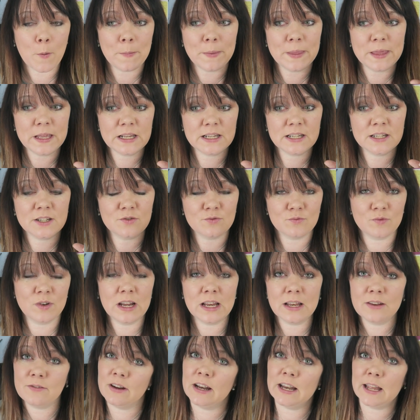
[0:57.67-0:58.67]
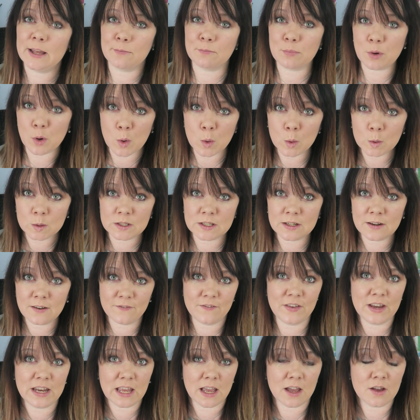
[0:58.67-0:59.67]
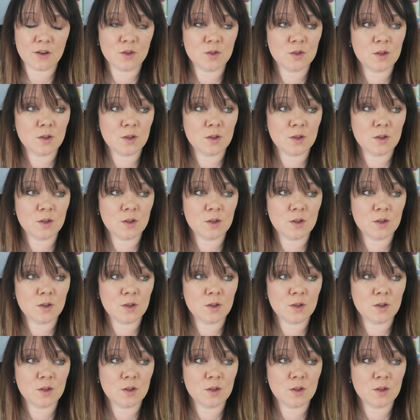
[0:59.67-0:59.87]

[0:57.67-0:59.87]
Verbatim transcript: but this is a really, really important video.